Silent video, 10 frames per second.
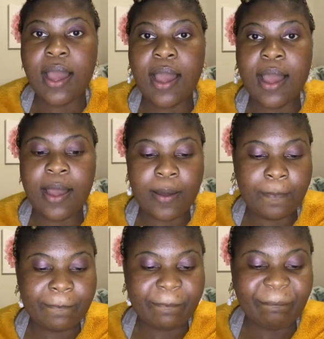
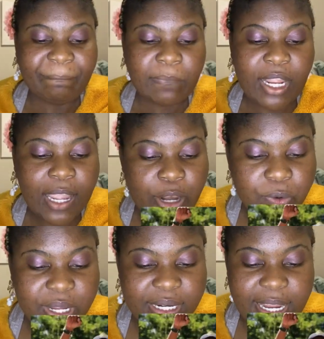Kenny
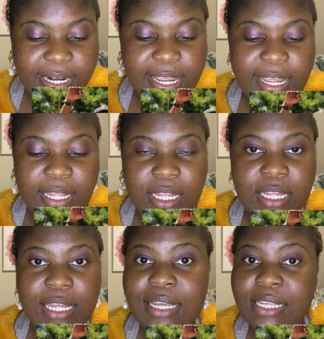Kunene
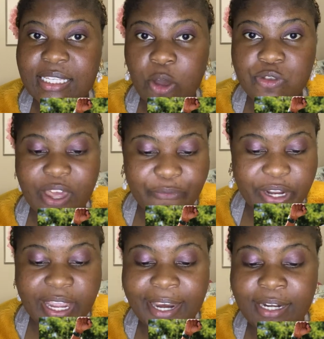is a South
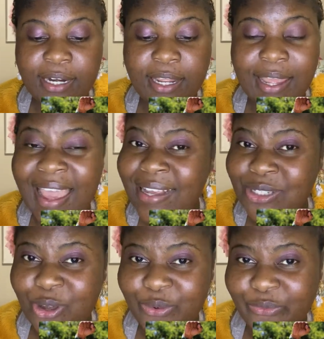African
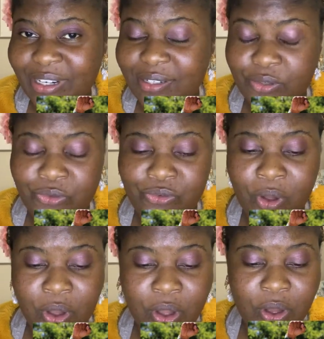ex-convict.
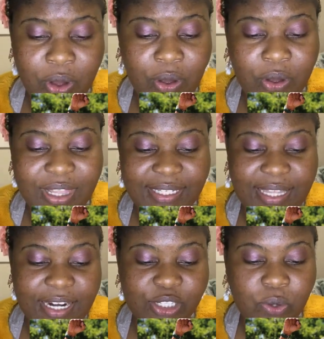They
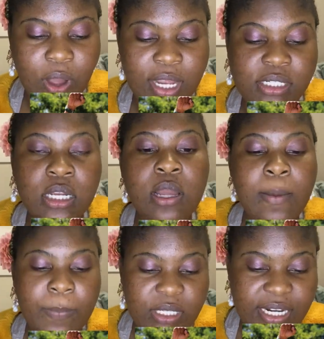started so harsh.
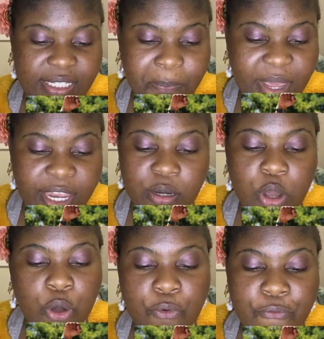Businessman,
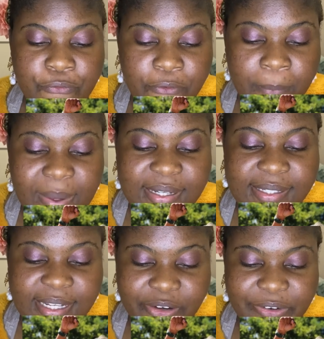former
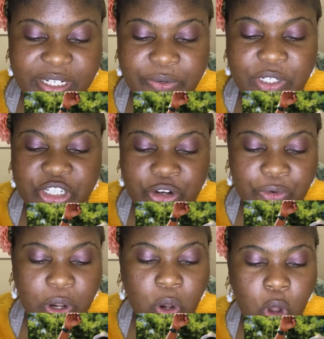Secretary
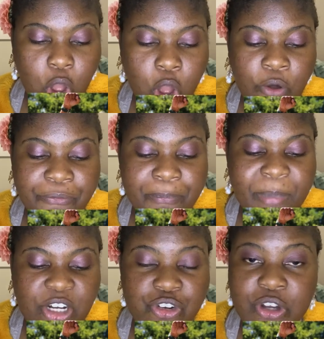General of
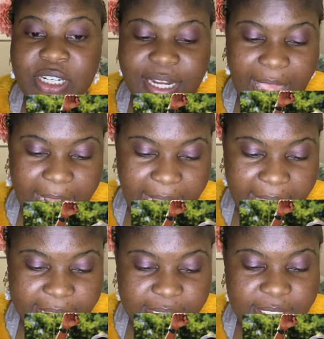Patriotic
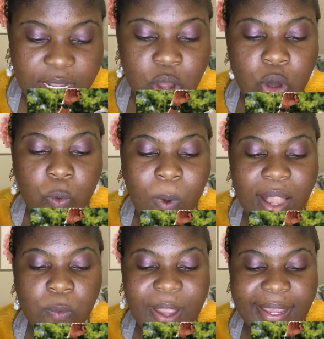Alliance.
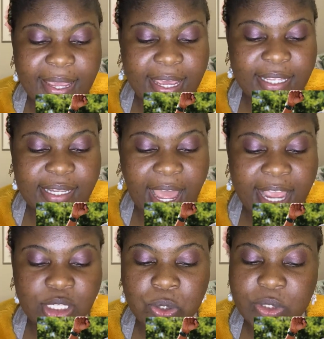While working as a
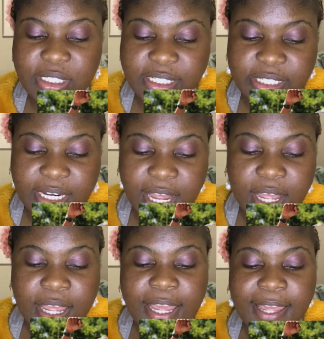high school teacher,
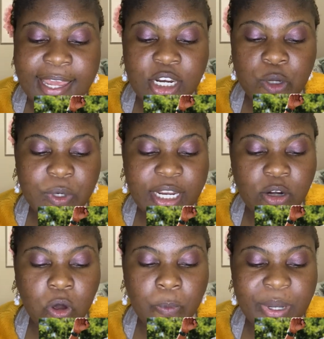Kenny Kunene
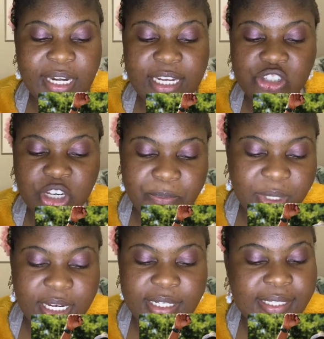opened a
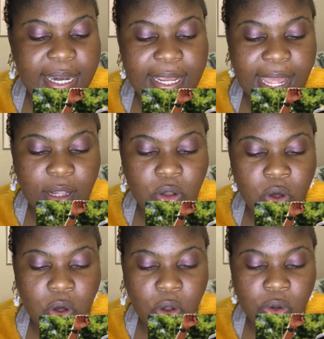shebeen selling
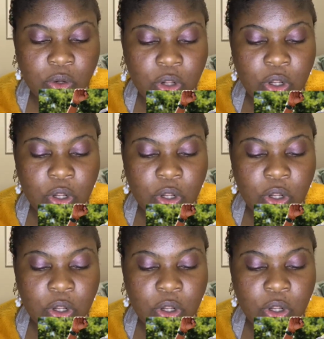alcohol